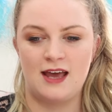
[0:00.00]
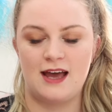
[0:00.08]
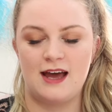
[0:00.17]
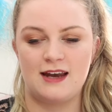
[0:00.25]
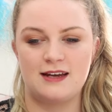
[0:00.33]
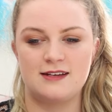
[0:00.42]

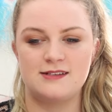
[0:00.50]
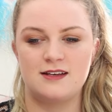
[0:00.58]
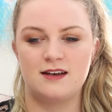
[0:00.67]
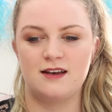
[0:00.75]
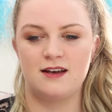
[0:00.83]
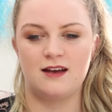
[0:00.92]
and
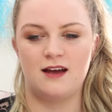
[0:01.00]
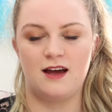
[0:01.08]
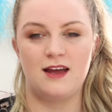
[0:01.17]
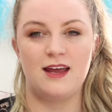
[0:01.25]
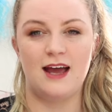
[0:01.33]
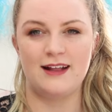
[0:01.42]

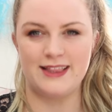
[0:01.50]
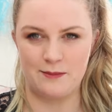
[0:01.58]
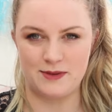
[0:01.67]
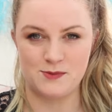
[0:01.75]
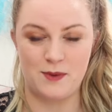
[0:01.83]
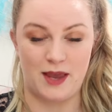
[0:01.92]
I had
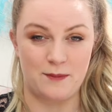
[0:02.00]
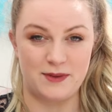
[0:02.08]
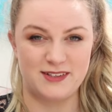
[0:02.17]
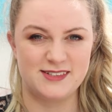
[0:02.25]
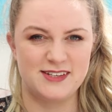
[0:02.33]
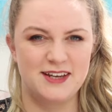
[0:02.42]
them as
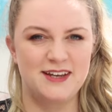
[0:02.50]
payment.